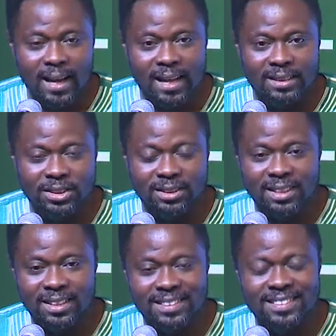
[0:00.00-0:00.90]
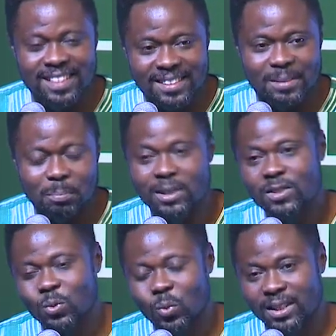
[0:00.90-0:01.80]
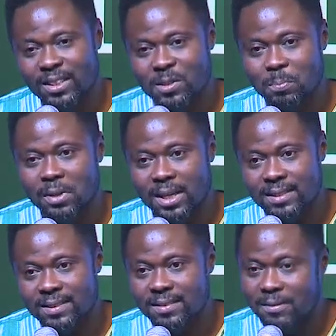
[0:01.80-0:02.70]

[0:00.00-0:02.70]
and she said, Daddy, please win this prize